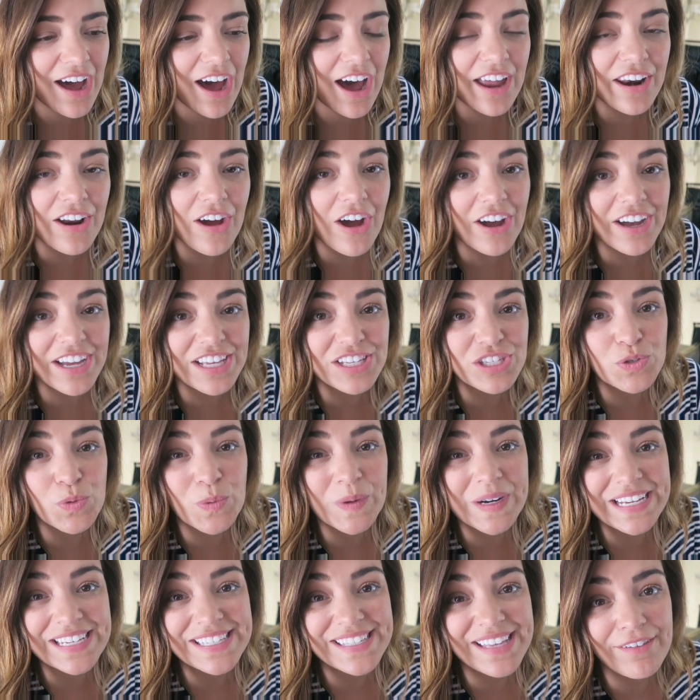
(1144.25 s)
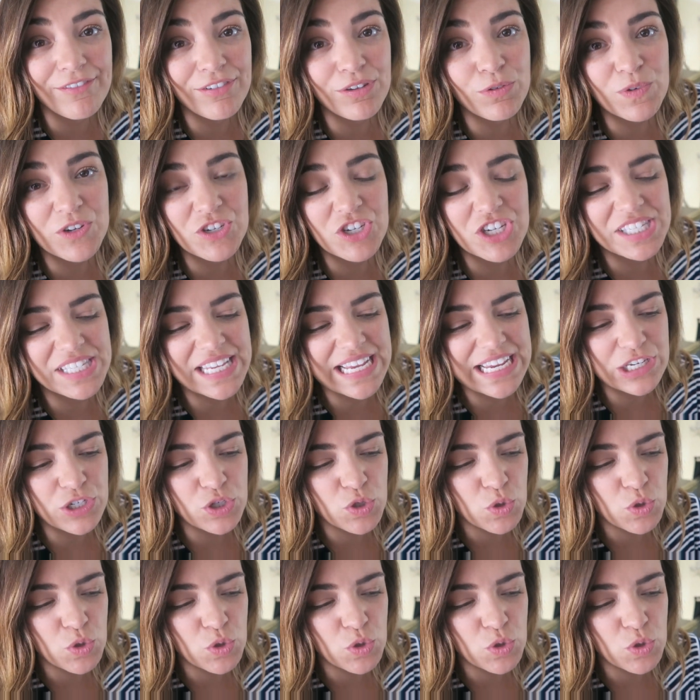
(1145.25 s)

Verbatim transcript: on August twenty-seventh, which is a